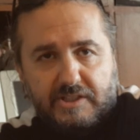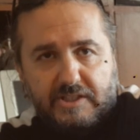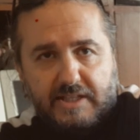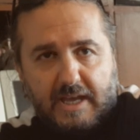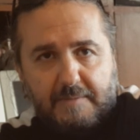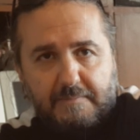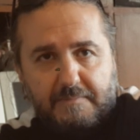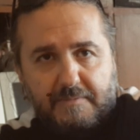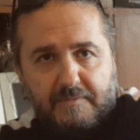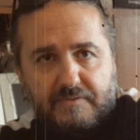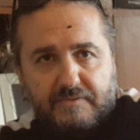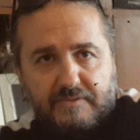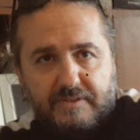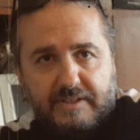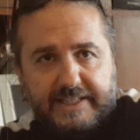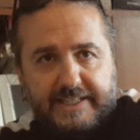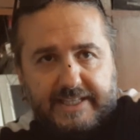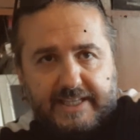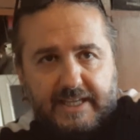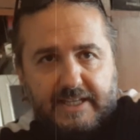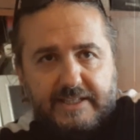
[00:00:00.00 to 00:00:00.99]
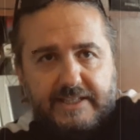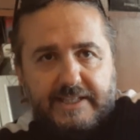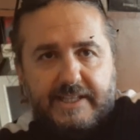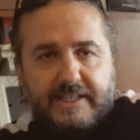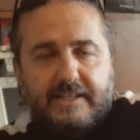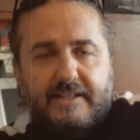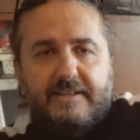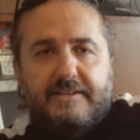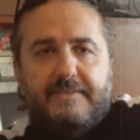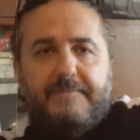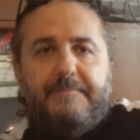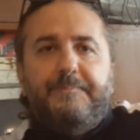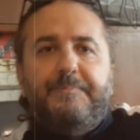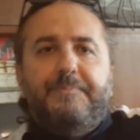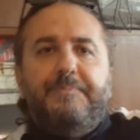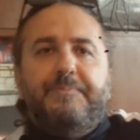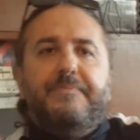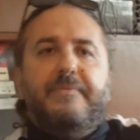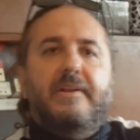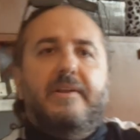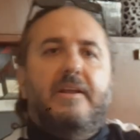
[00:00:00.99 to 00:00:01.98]
type of diskettes.
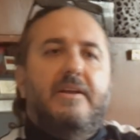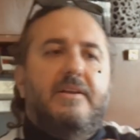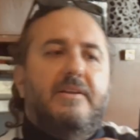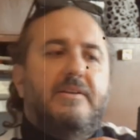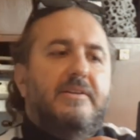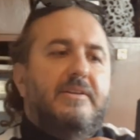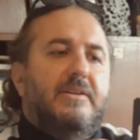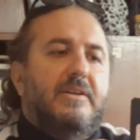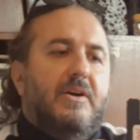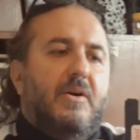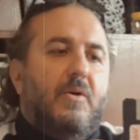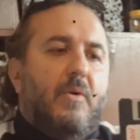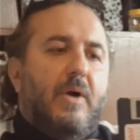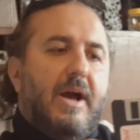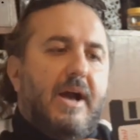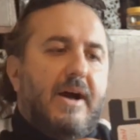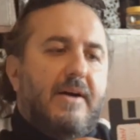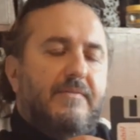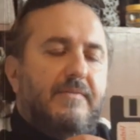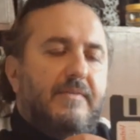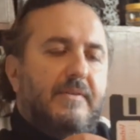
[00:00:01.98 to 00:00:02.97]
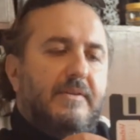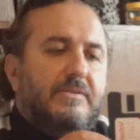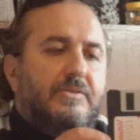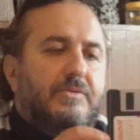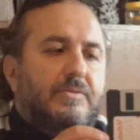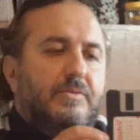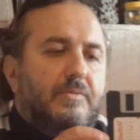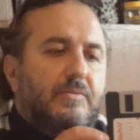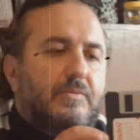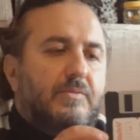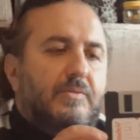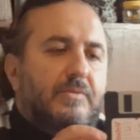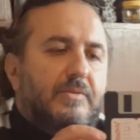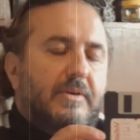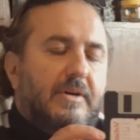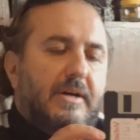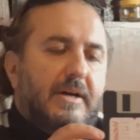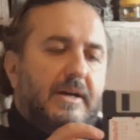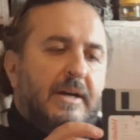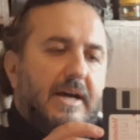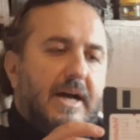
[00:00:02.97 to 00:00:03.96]
We have two
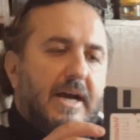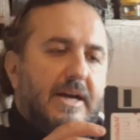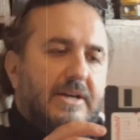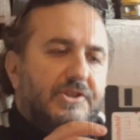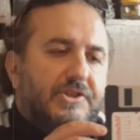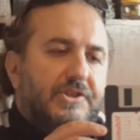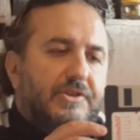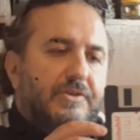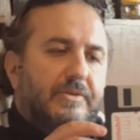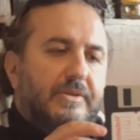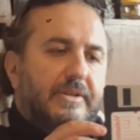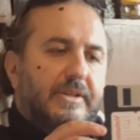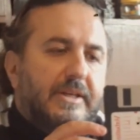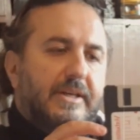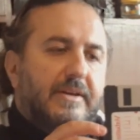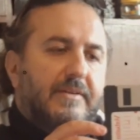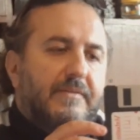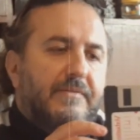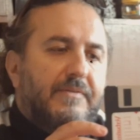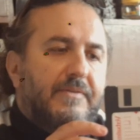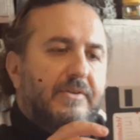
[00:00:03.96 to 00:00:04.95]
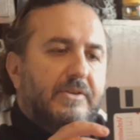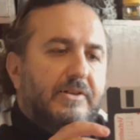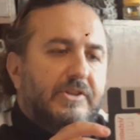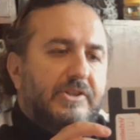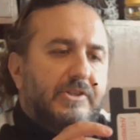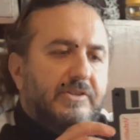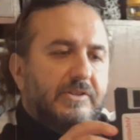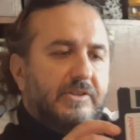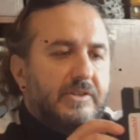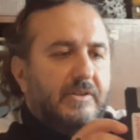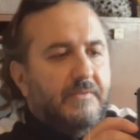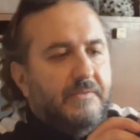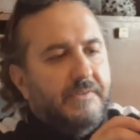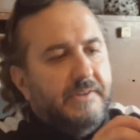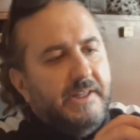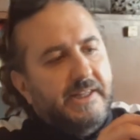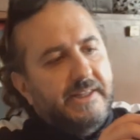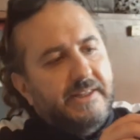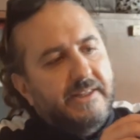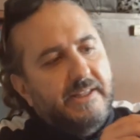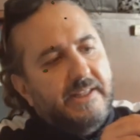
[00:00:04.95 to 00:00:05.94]
actually versions of
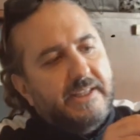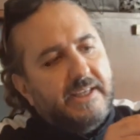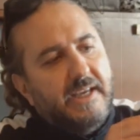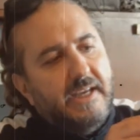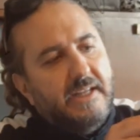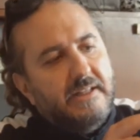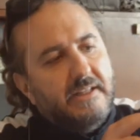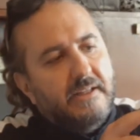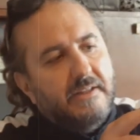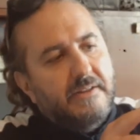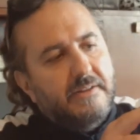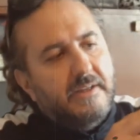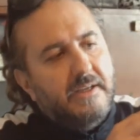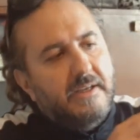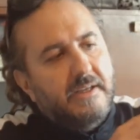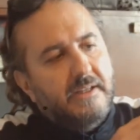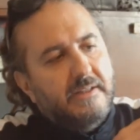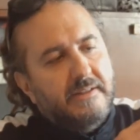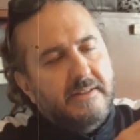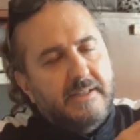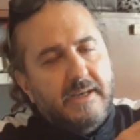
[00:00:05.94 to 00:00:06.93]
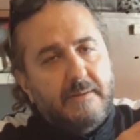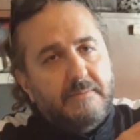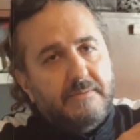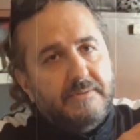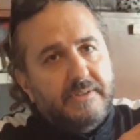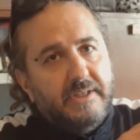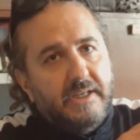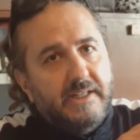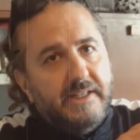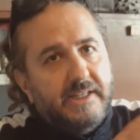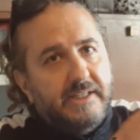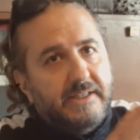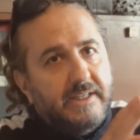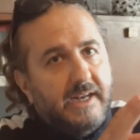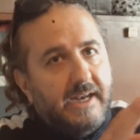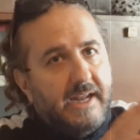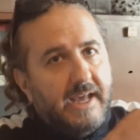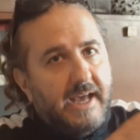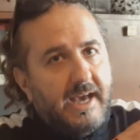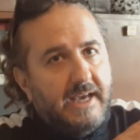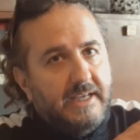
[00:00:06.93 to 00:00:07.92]
this diskette, the double density
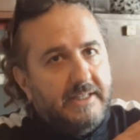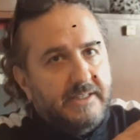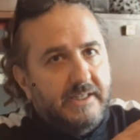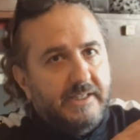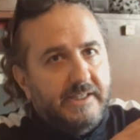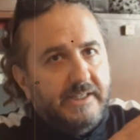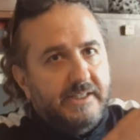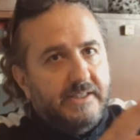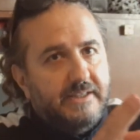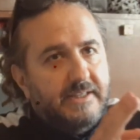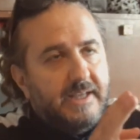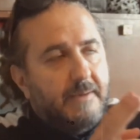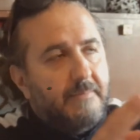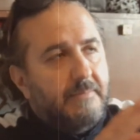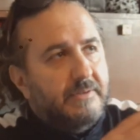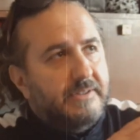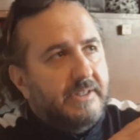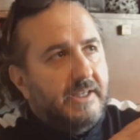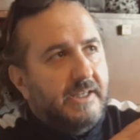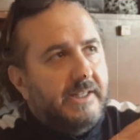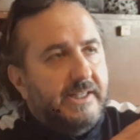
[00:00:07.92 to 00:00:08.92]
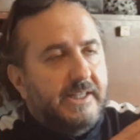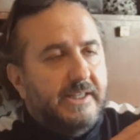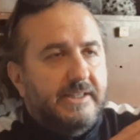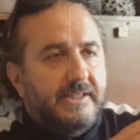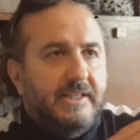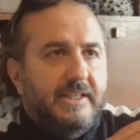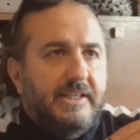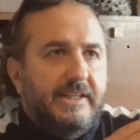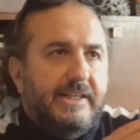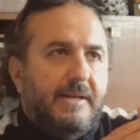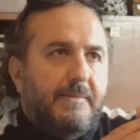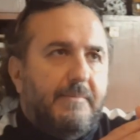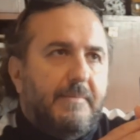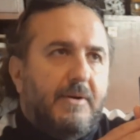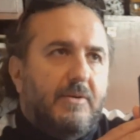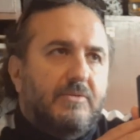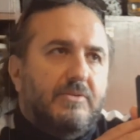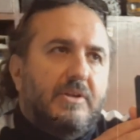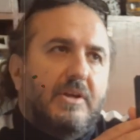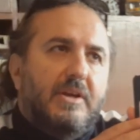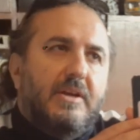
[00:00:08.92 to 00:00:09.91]
and high density. Double density is
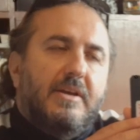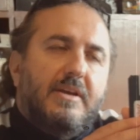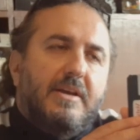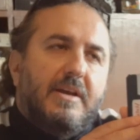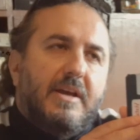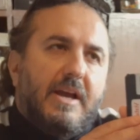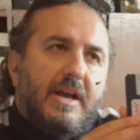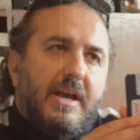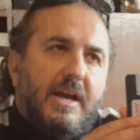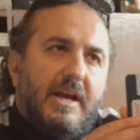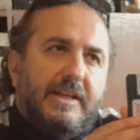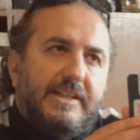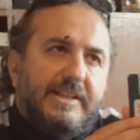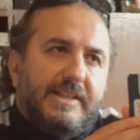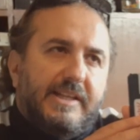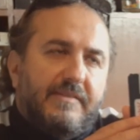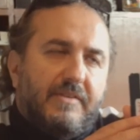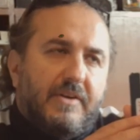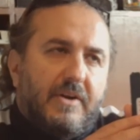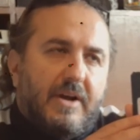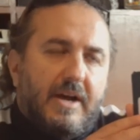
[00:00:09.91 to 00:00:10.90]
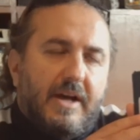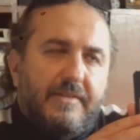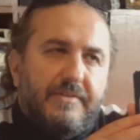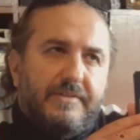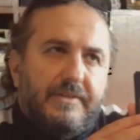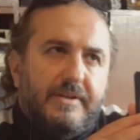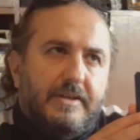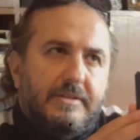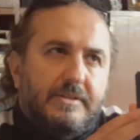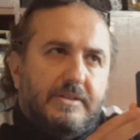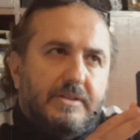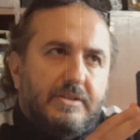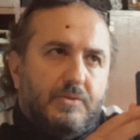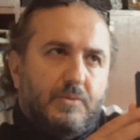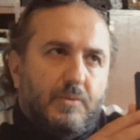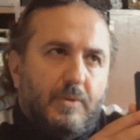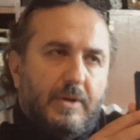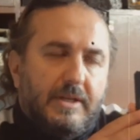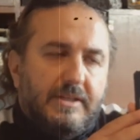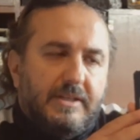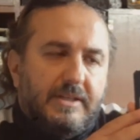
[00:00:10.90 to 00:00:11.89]
about
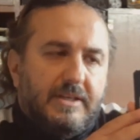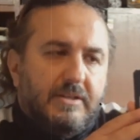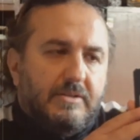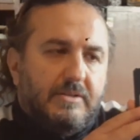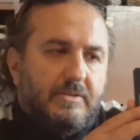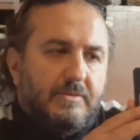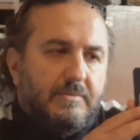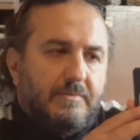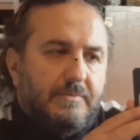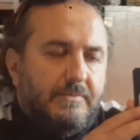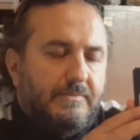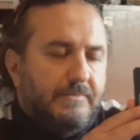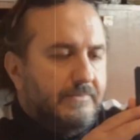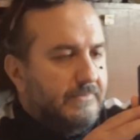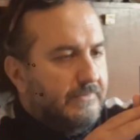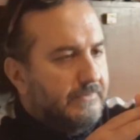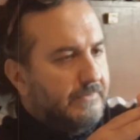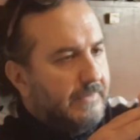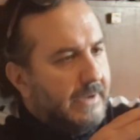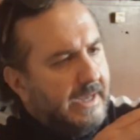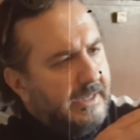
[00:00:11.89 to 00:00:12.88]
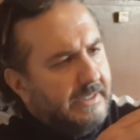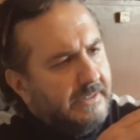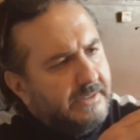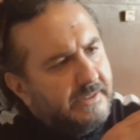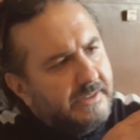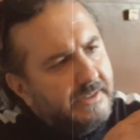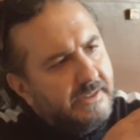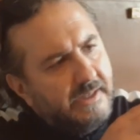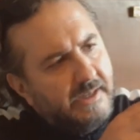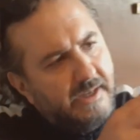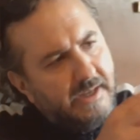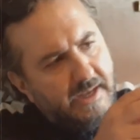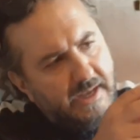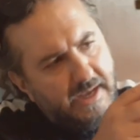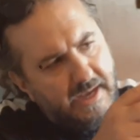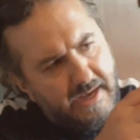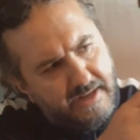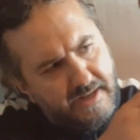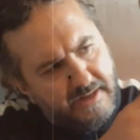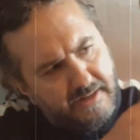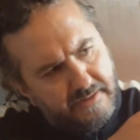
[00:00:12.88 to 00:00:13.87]
720 kilobytes,
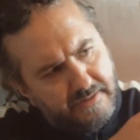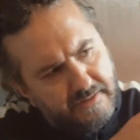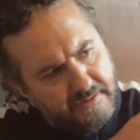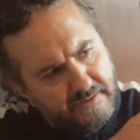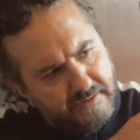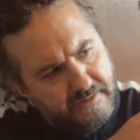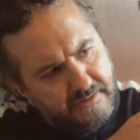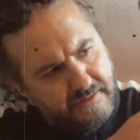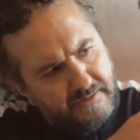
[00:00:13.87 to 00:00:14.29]
and